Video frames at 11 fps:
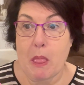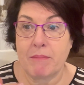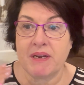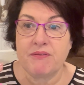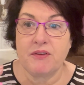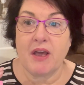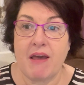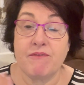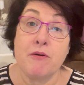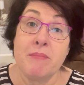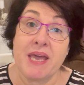But
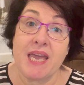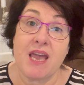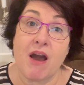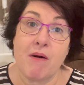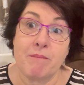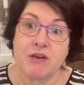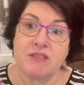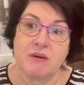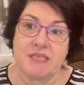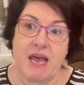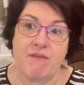for me, because
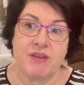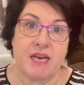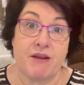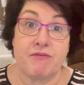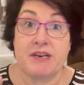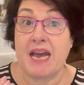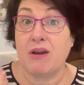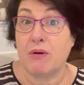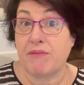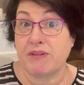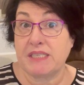I was having it every day
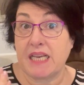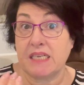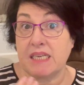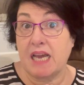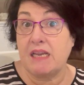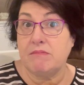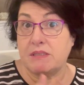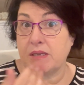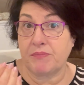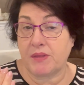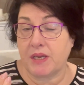or every second day,
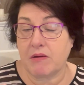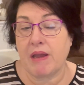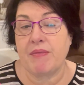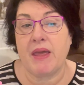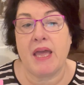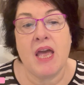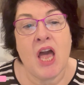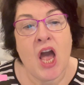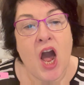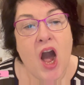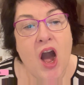something around there,
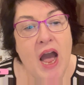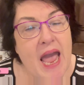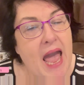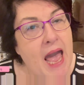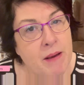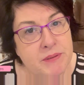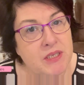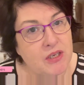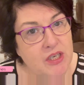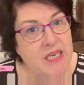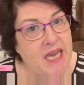I
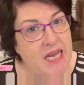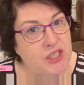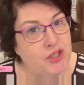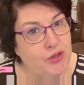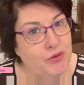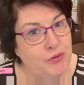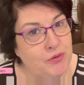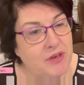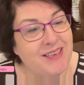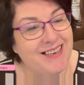absolutely had to,